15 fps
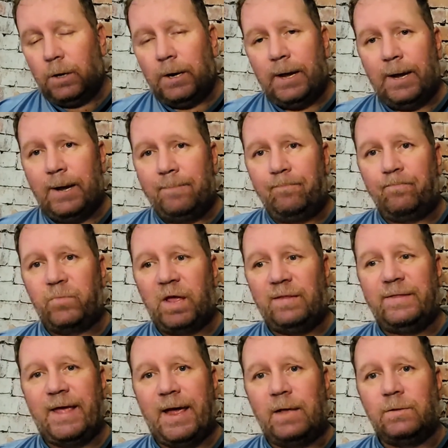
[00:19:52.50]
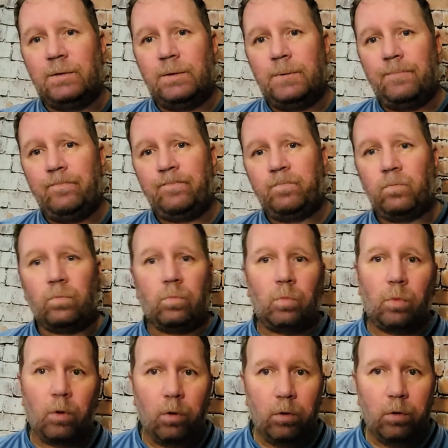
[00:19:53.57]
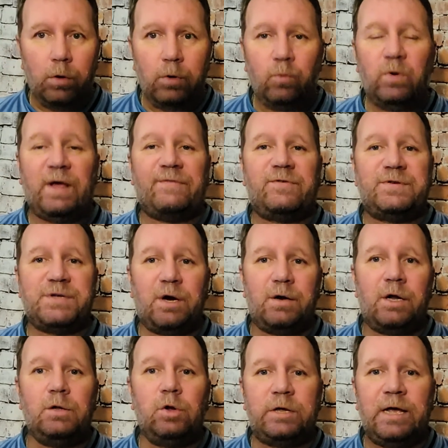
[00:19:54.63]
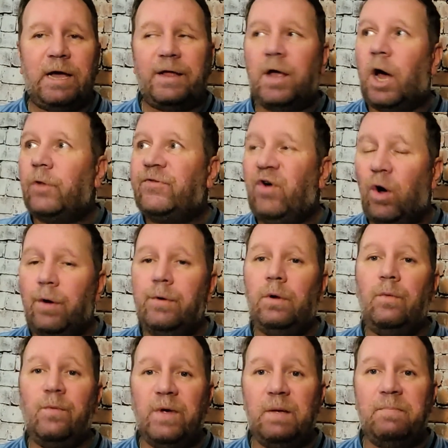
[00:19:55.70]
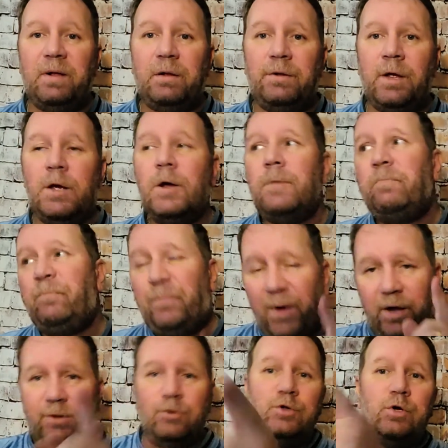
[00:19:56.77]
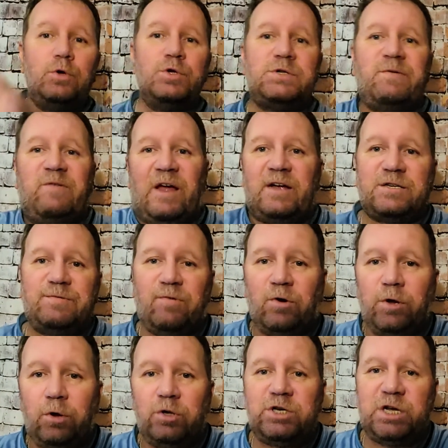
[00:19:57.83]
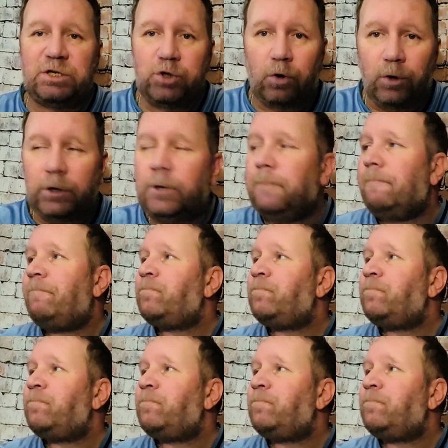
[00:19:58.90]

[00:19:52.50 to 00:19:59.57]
And then We have to start looking at a total rebuild. But newsflash for you, Jed York.